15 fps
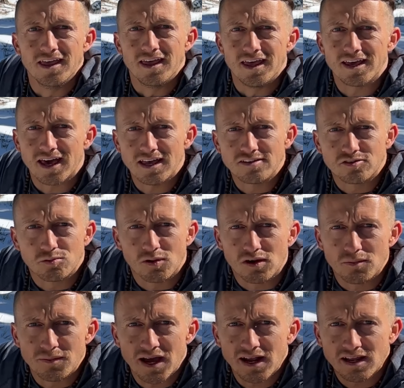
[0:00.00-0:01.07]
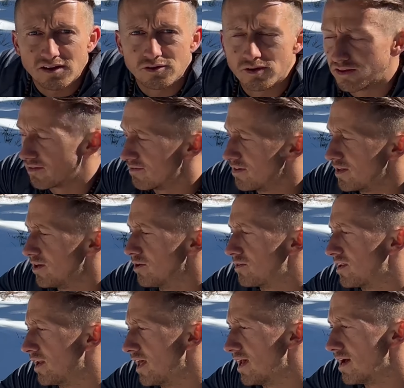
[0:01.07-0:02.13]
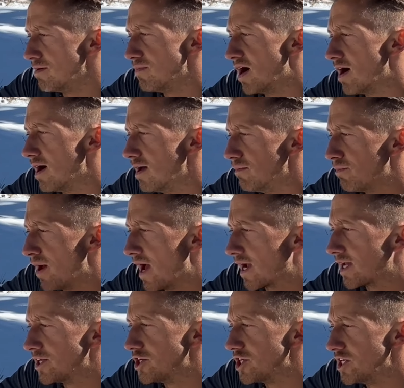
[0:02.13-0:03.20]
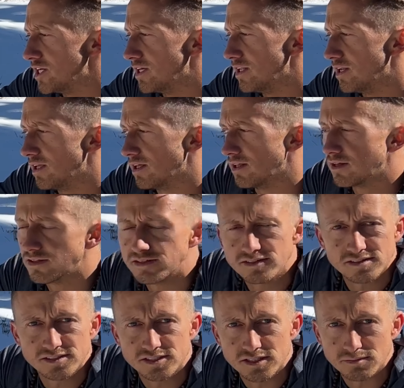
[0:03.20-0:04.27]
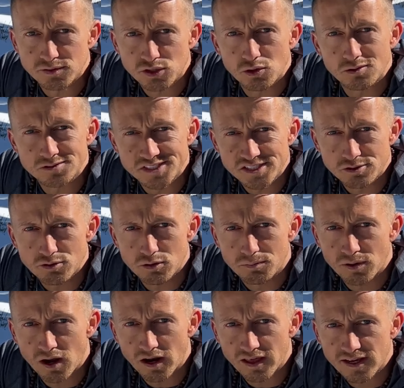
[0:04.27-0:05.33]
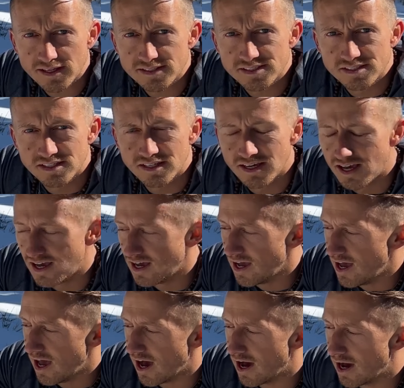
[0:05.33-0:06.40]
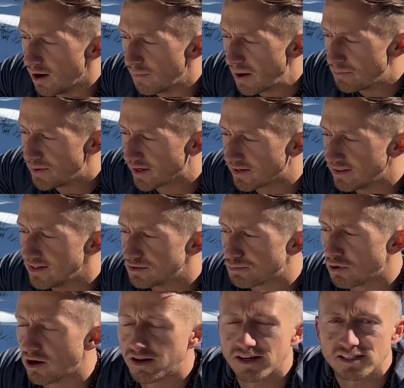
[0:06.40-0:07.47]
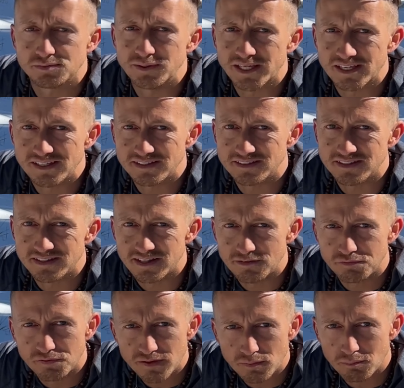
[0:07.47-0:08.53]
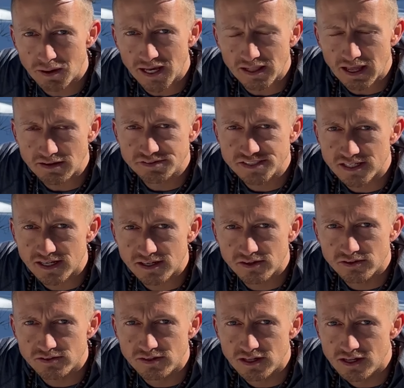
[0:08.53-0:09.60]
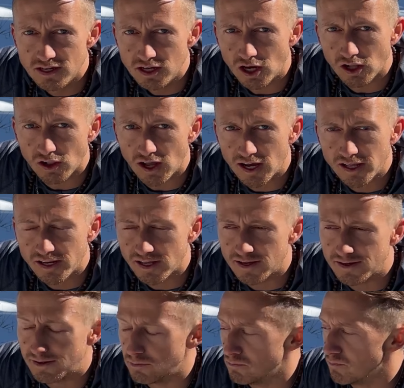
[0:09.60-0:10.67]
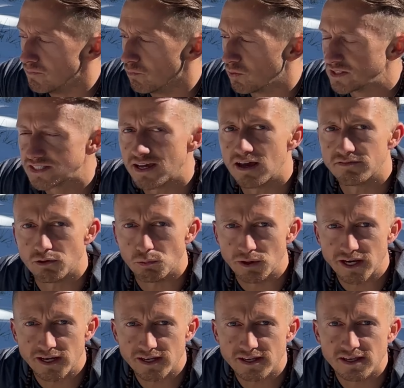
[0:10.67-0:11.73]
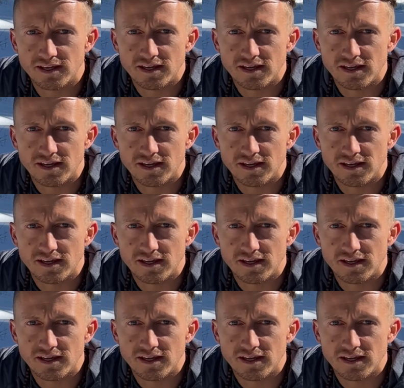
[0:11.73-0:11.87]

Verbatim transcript: Hey guys, welcome back to another video. Today I'm unpackaging some Goal Zero products. Um, I picked these products because they fit my lifestyle a lot. Um, once I have a rig,